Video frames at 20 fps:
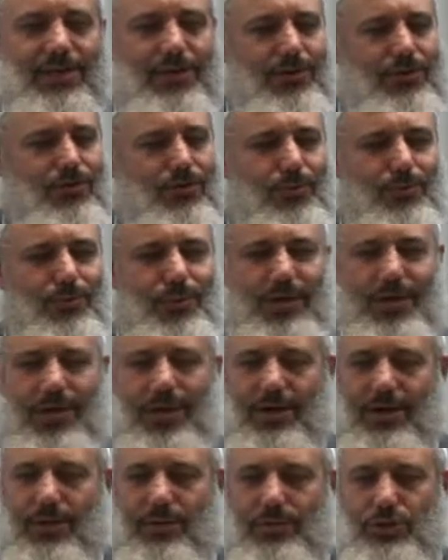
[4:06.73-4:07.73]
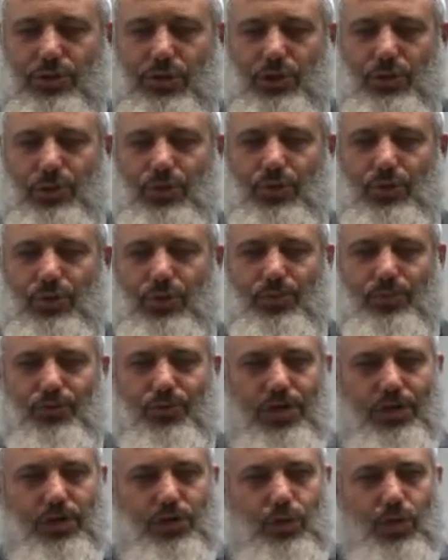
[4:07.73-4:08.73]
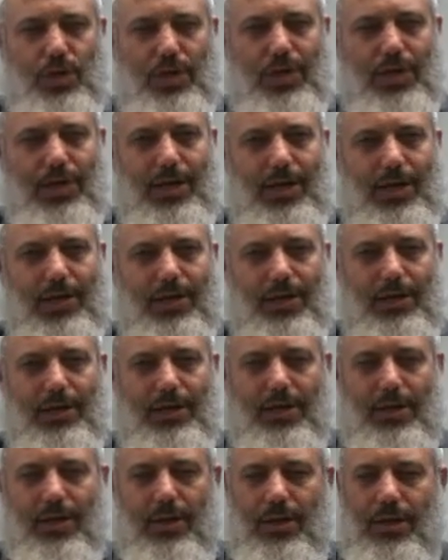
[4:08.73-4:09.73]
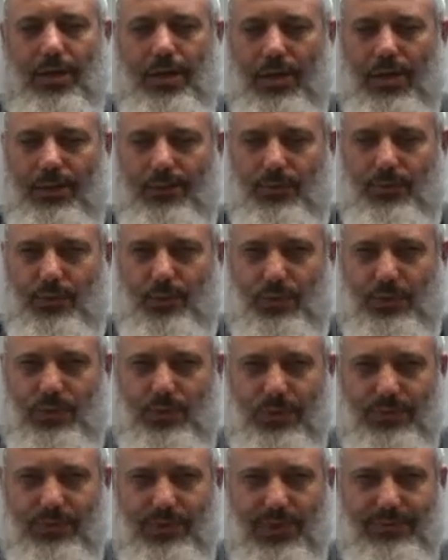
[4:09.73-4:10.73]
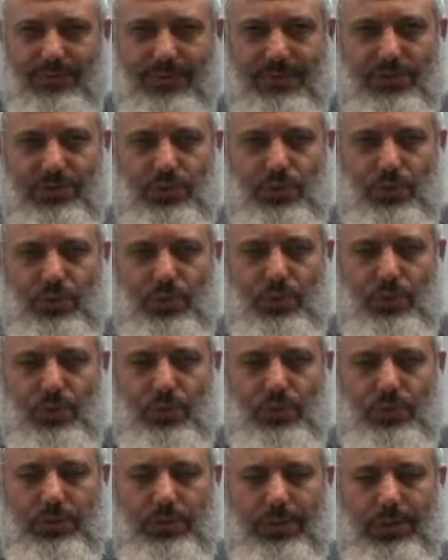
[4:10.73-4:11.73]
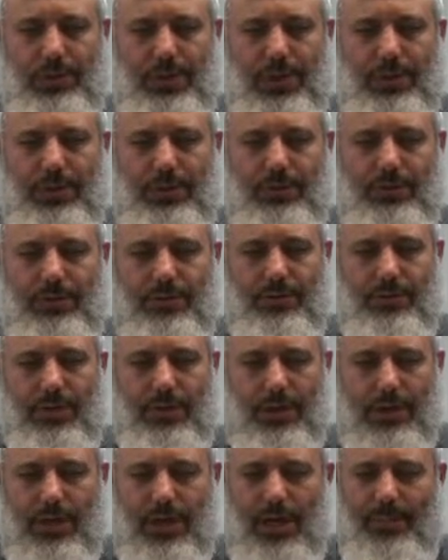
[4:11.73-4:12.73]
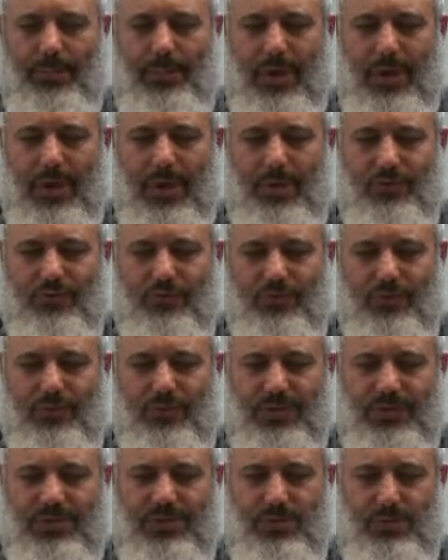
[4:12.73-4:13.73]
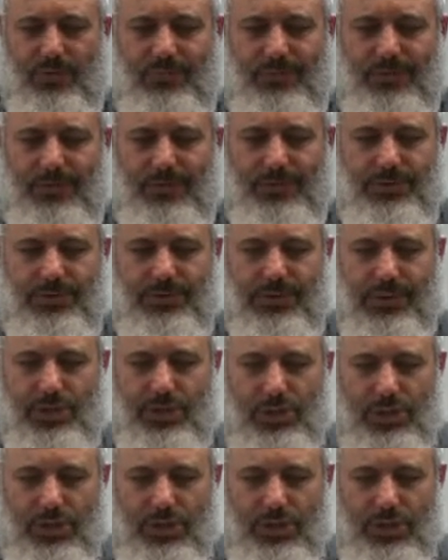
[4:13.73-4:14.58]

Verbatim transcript: nobody around you, you pray to rak'ah and you put yourself in sujood and come out from this universe.